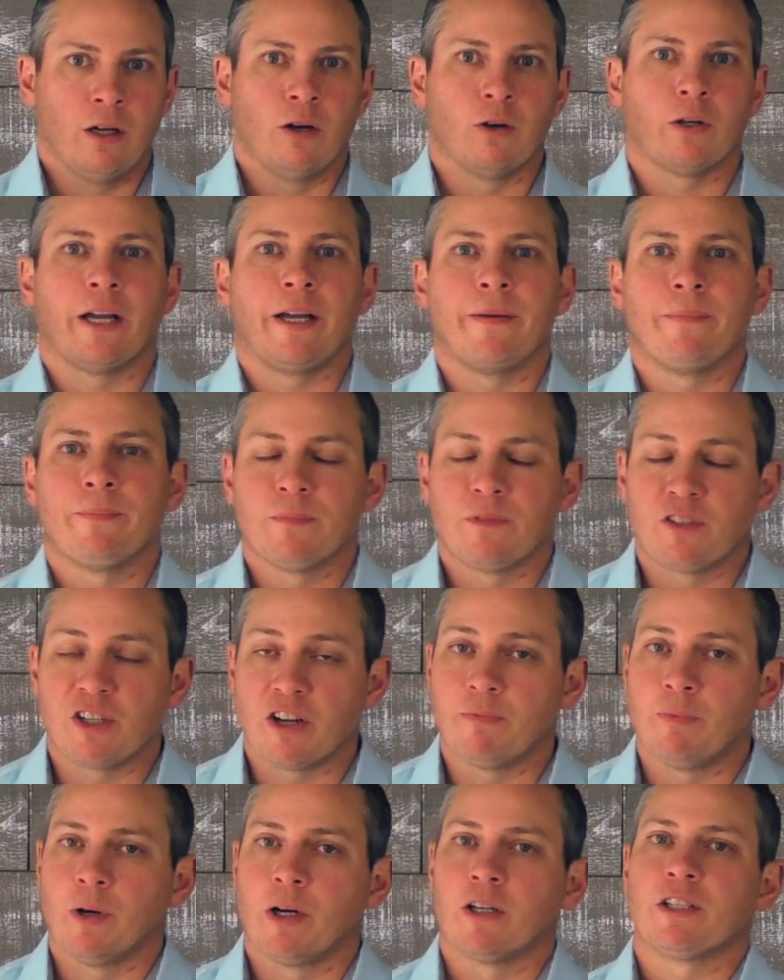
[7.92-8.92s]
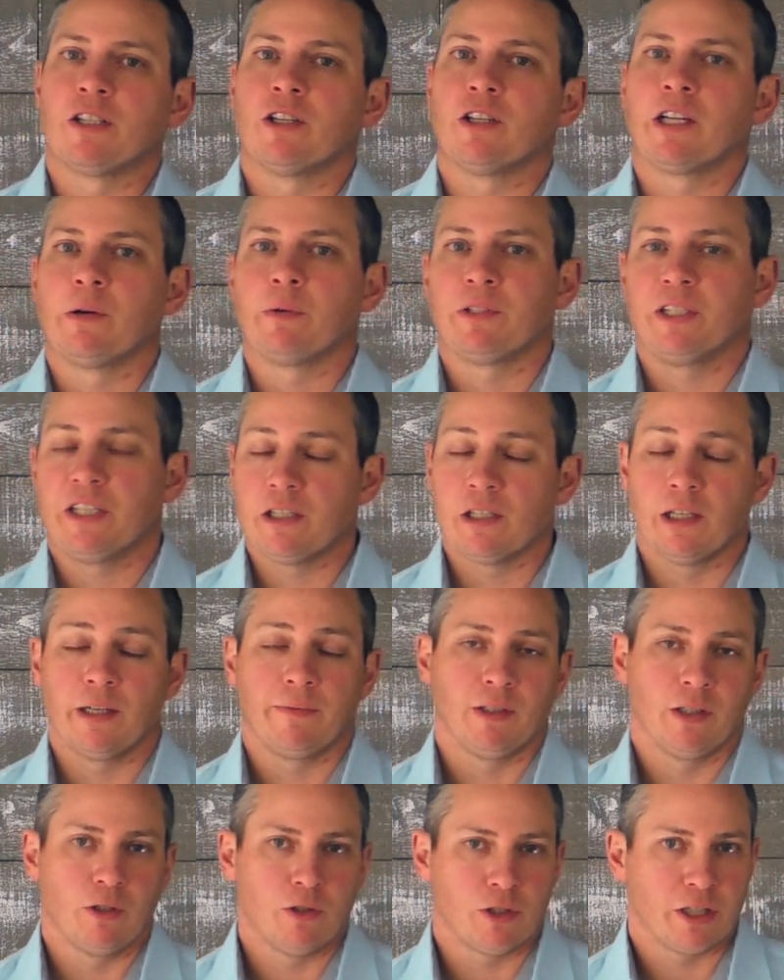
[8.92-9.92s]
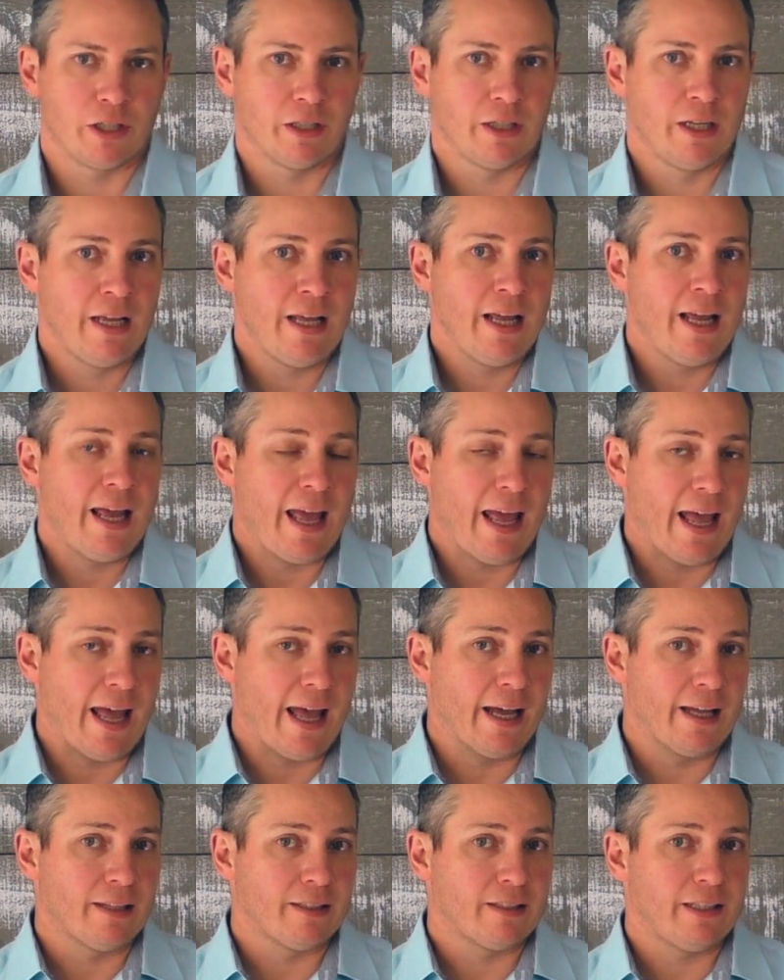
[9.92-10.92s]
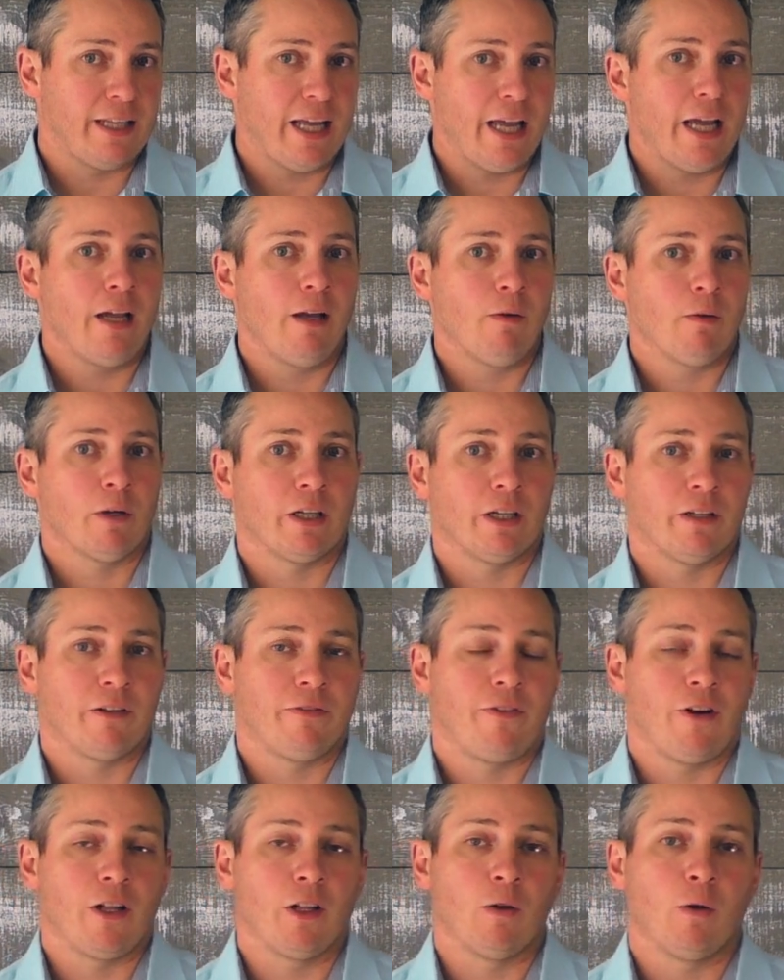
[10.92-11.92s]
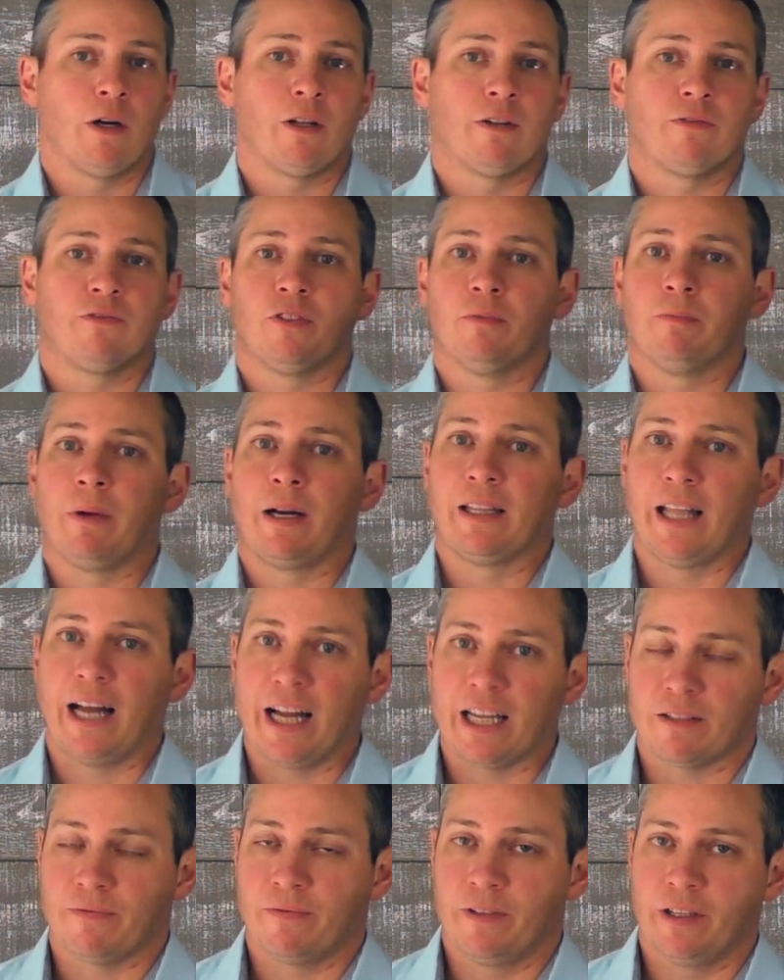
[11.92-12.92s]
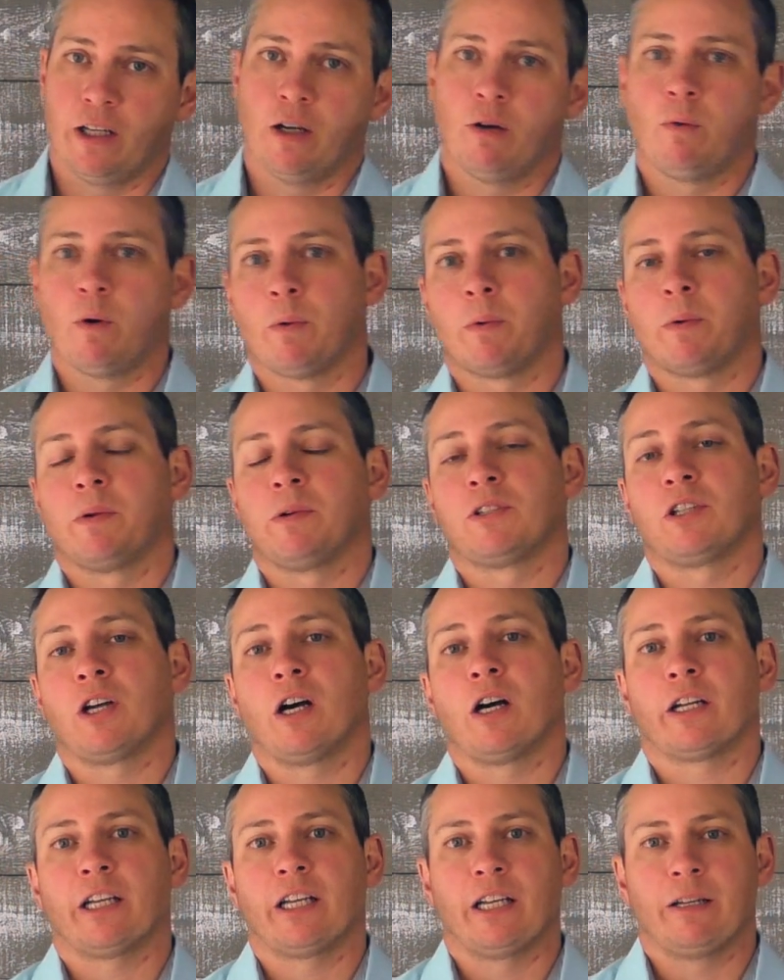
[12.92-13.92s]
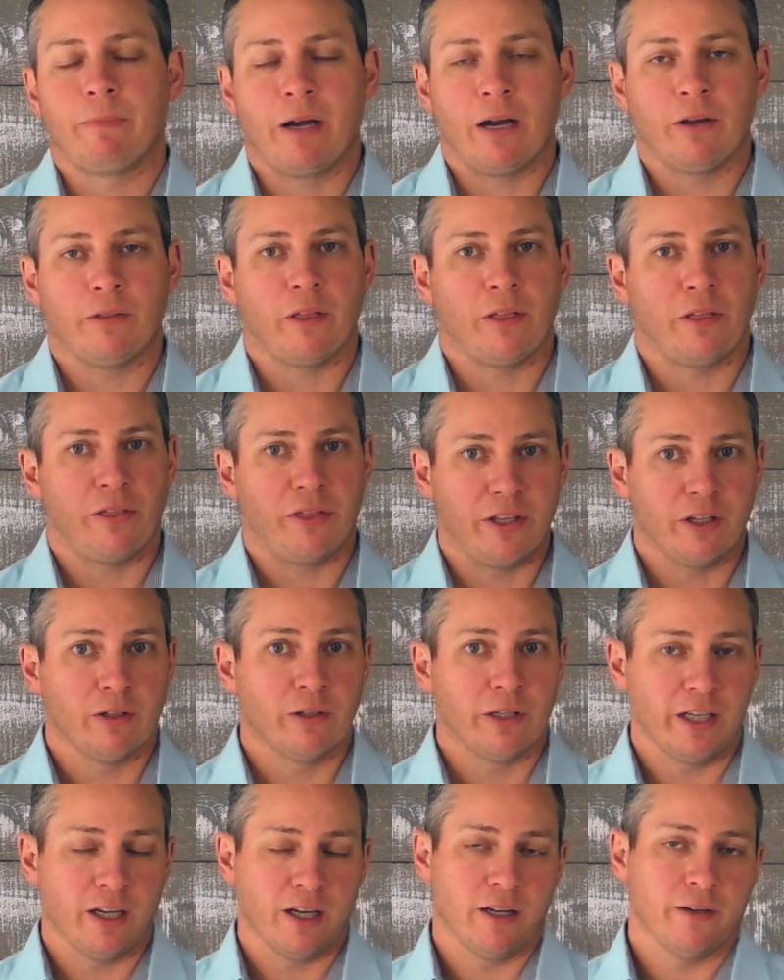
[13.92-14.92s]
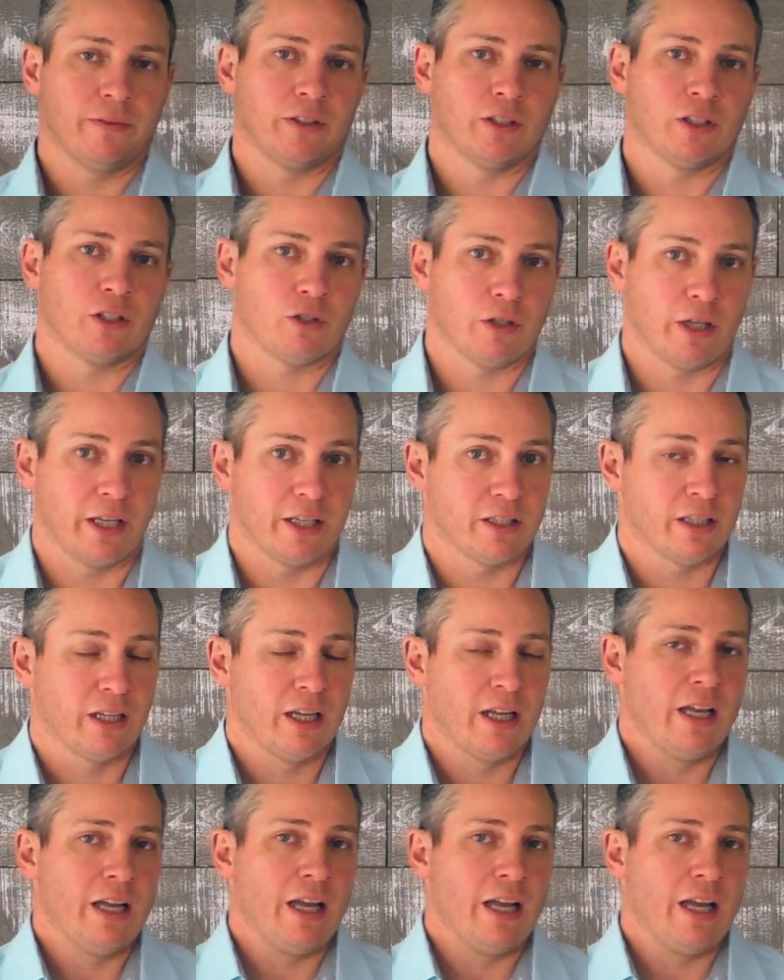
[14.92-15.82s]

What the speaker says: Okay, Jeff Barnes here again with Digital Evolution, and today we're going to follow on from my last video where we were talking about the theory of constraints.